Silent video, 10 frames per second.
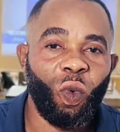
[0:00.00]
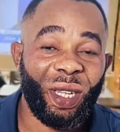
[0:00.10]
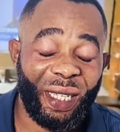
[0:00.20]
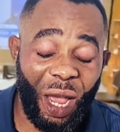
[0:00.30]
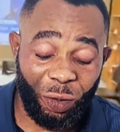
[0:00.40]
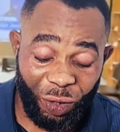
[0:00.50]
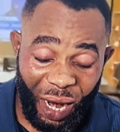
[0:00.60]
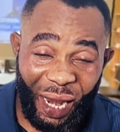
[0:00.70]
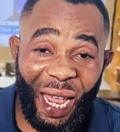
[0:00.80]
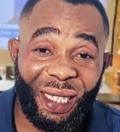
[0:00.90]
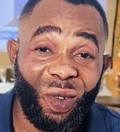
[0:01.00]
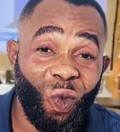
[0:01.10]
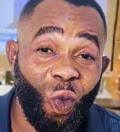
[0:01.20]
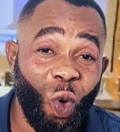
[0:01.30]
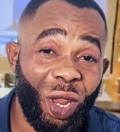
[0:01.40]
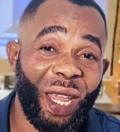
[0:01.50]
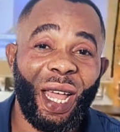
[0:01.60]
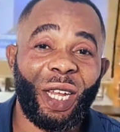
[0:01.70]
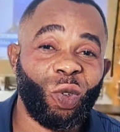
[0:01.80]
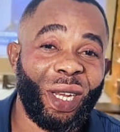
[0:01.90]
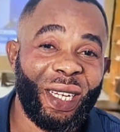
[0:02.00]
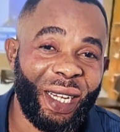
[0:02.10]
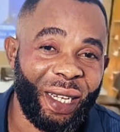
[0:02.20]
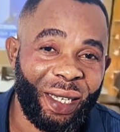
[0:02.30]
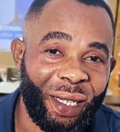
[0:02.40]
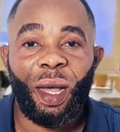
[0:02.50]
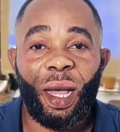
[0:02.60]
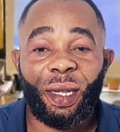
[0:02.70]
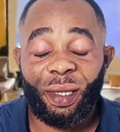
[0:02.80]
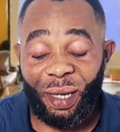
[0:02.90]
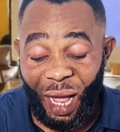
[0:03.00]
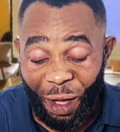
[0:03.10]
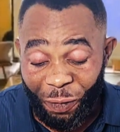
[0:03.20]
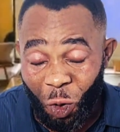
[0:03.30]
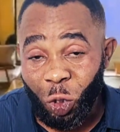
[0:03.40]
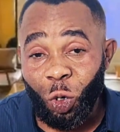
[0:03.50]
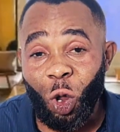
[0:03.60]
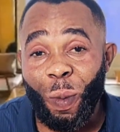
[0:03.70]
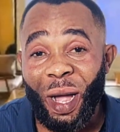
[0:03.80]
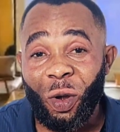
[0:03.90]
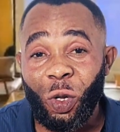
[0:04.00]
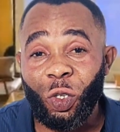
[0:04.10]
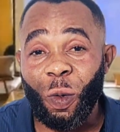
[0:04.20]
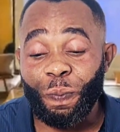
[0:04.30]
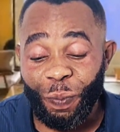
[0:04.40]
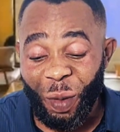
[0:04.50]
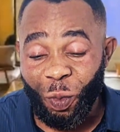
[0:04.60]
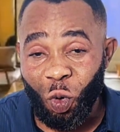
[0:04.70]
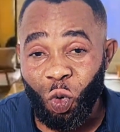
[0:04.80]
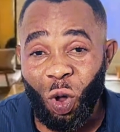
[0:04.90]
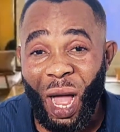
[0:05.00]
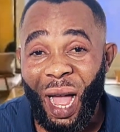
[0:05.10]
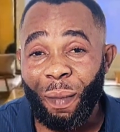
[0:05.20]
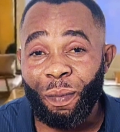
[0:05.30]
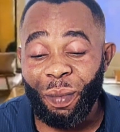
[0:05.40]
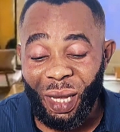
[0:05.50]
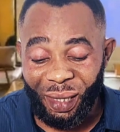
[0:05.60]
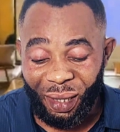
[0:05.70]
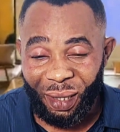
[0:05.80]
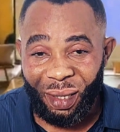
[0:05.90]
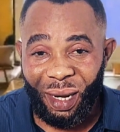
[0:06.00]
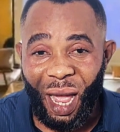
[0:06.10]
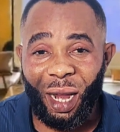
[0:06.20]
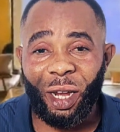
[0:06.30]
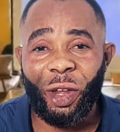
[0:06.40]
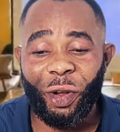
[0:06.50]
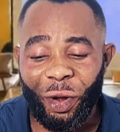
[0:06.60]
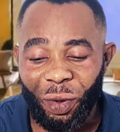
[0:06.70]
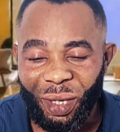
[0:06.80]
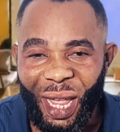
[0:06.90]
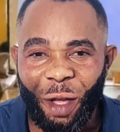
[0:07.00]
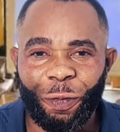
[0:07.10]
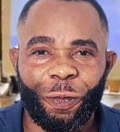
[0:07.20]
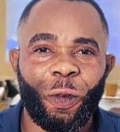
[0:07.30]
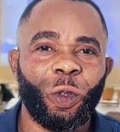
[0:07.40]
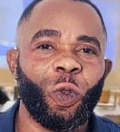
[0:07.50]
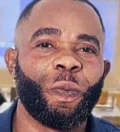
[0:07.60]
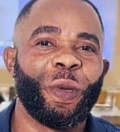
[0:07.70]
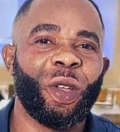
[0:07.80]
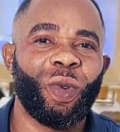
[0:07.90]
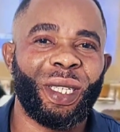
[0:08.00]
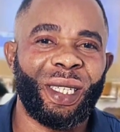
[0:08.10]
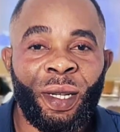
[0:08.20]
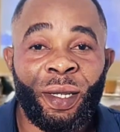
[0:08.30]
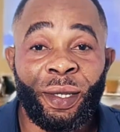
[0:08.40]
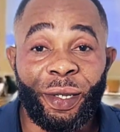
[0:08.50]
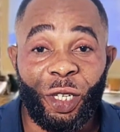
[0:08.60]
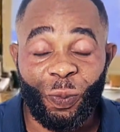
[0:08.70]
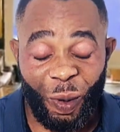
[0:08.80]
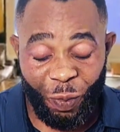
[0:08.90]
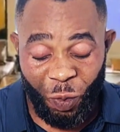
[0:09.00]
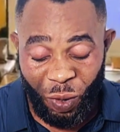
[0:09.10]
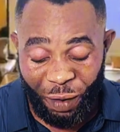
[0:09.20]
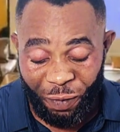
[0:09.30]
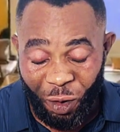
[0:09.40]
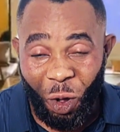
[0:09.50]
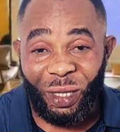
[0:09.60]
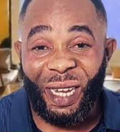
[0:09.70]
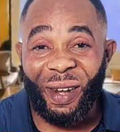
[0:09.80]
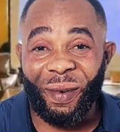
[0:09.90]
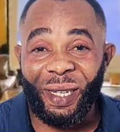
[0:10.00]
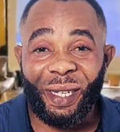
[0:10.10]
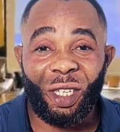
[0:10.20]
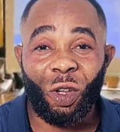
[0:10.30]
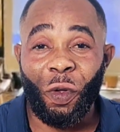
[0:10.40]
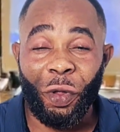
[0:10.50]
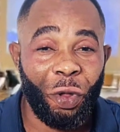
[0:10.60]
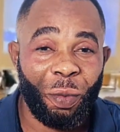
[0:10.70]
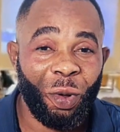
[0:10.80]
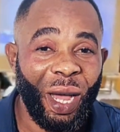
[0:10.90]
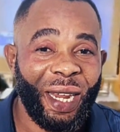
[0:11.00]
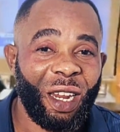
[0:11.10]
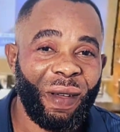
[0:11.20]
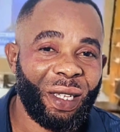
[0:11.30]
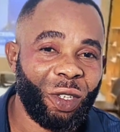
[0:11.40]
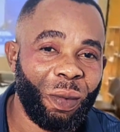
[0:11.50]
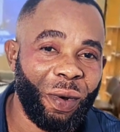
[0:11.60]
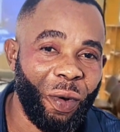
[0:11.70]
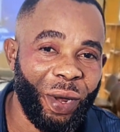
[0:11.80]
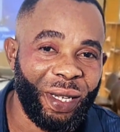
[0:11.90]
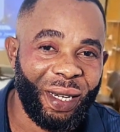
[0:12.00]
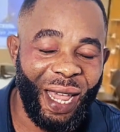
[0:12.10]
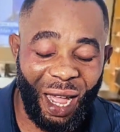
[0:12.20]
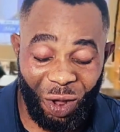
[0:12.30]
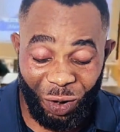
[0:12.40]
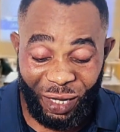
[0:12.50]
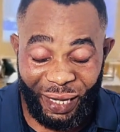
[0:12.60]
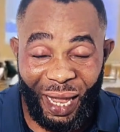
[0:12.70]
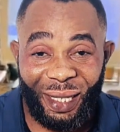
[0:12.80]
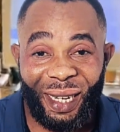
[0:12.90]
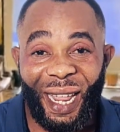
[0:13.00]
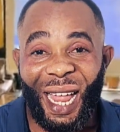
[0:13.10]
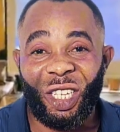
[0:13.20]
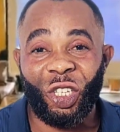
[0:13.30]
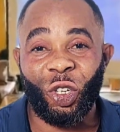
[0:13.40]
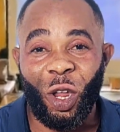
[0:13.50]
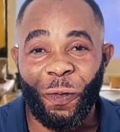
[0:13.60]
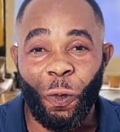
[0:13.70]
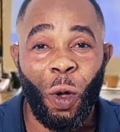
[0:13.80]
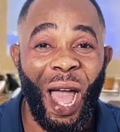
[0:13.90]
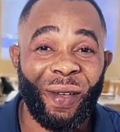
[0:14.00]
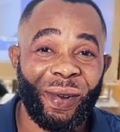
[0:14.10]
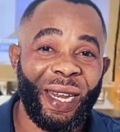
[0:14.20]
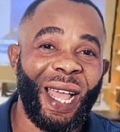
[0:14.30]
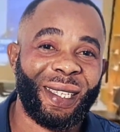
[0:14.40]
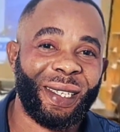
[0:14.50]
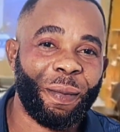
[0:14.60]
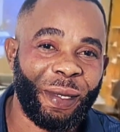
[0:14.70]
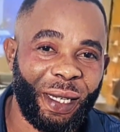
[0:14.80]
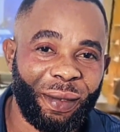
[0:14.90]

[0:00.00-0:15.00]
without realizing what they actually need. And I've also come across some people who are amazing, they are curious, they are fun to be with. These people, they've got a great sense of humor and they never stop growing. They are content, they are joyful, and they accept it.